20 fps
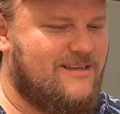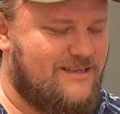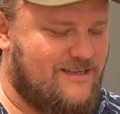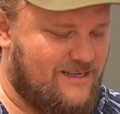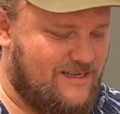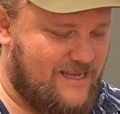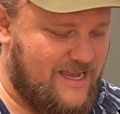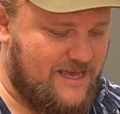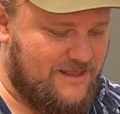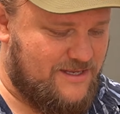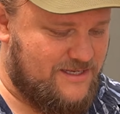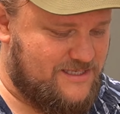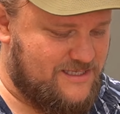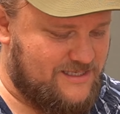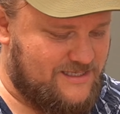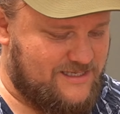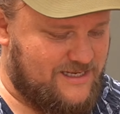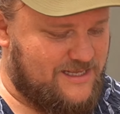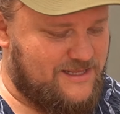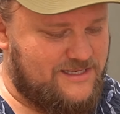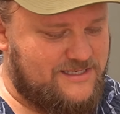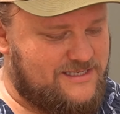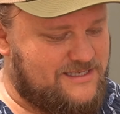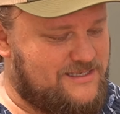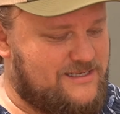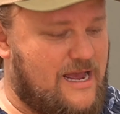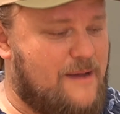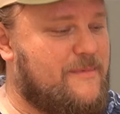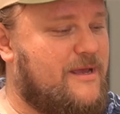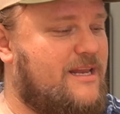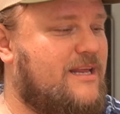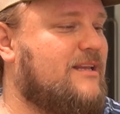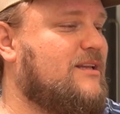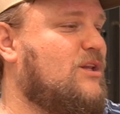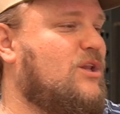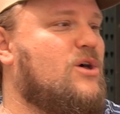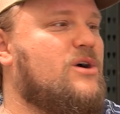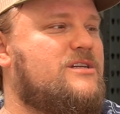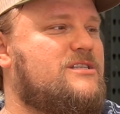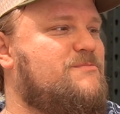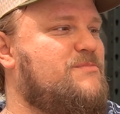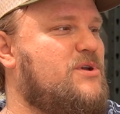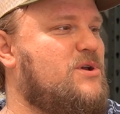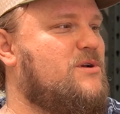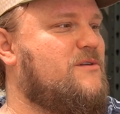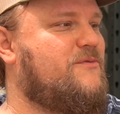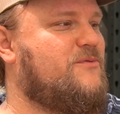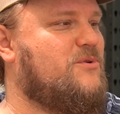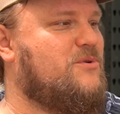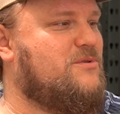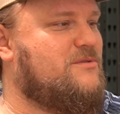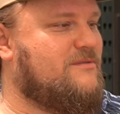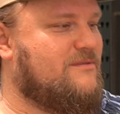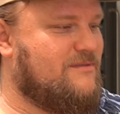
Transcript: this is I mean, it looks beautiful.